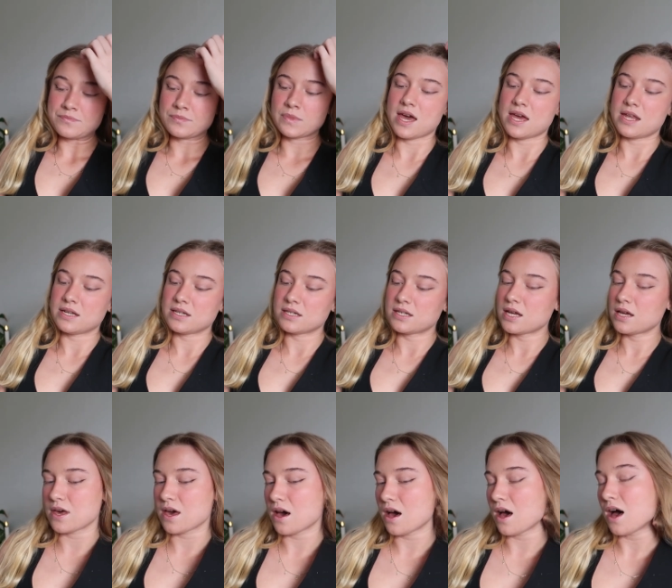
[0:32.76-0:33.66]
And
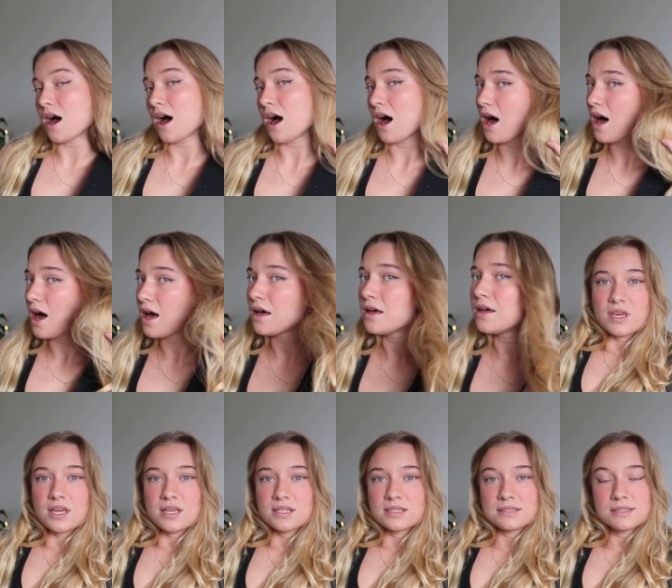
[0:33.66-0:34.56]
there are
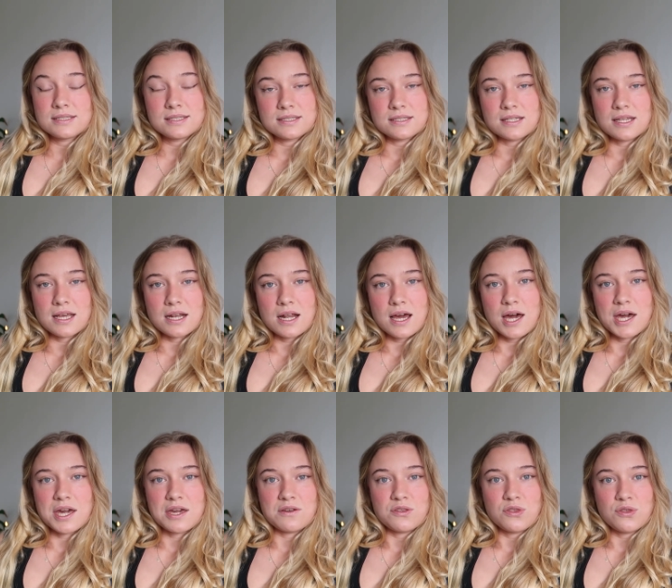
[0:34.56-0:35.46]
things that
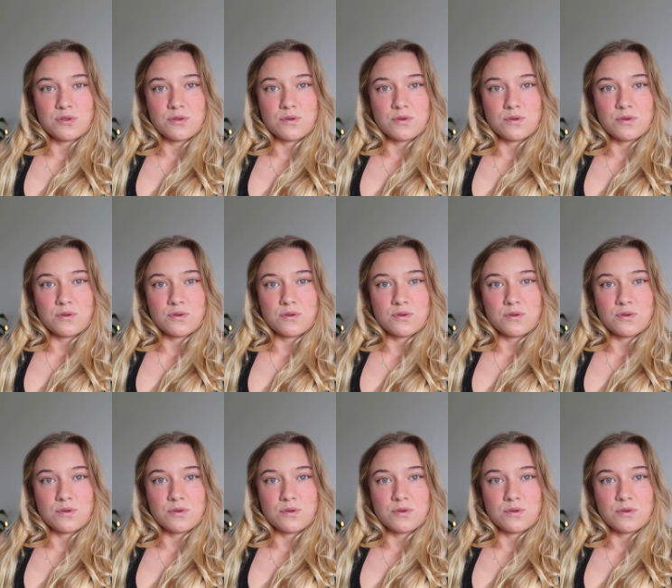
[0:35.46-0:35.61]
I